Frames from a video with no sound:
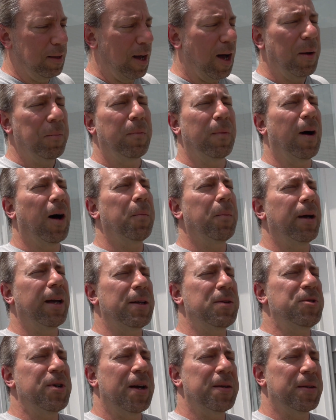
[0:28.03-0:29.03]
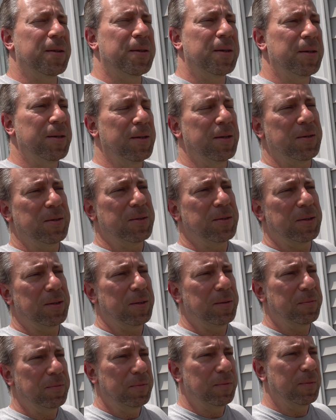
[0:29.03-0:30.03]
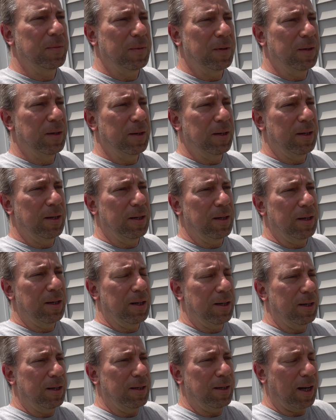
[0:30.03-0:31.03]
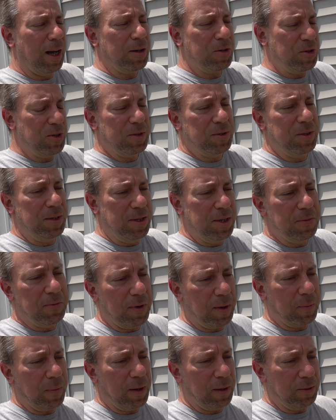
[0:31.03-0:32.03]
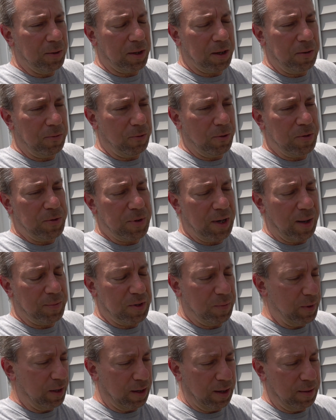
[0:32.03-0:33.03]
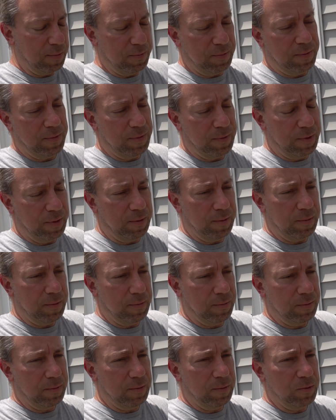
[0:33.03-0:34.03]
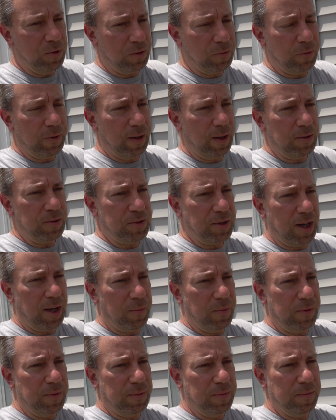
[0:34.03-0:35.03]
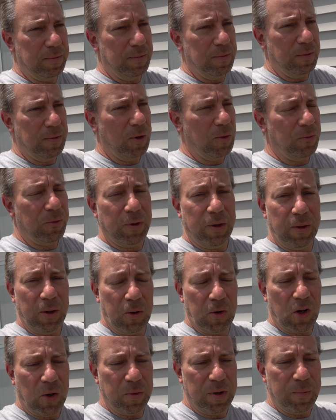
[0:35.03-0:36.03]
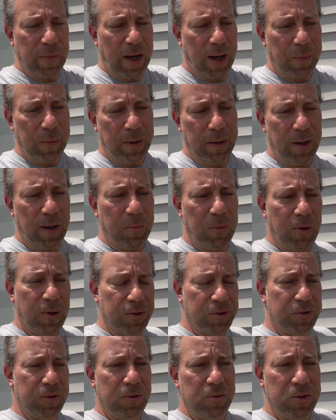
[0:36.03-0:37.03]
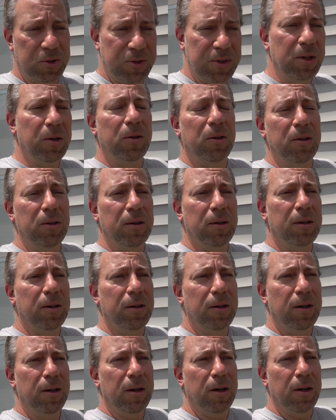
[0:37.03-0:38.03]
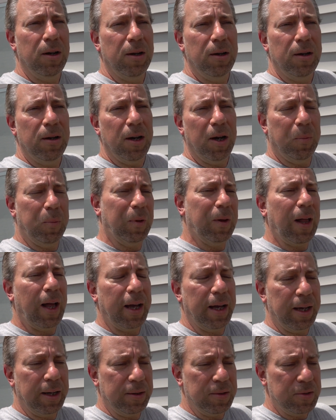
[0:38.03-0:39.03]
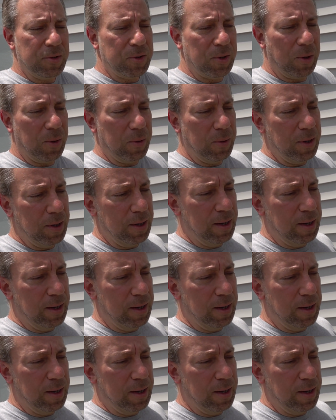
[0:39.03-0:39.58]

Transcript: On my agenda is to not just give up on looking for jobs. I mean, I looked for that job, and hopefully they'll call me back, but I'm also still applying. So